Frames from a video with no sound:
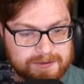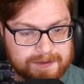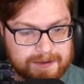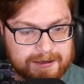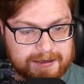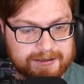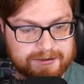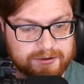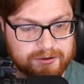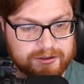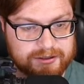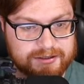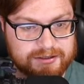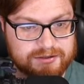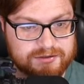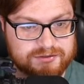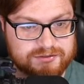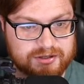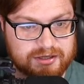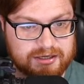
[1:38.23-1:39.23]
and there
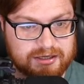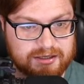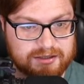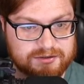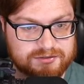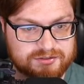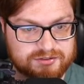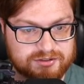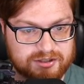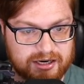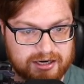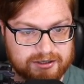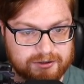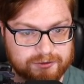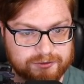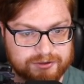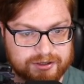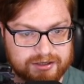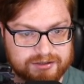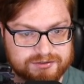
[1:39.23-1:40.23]
is a
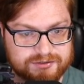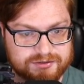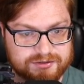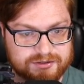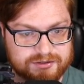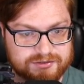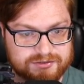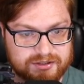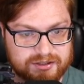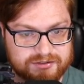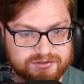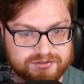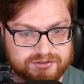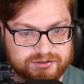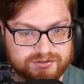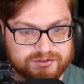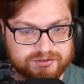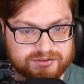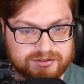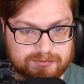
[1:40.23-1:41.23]
style.css,
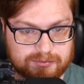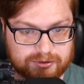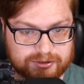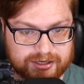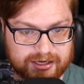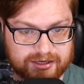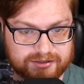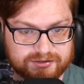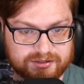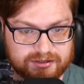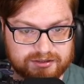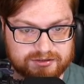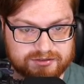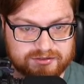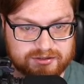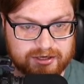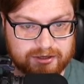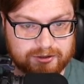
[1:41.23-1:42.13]
just a simple cascading style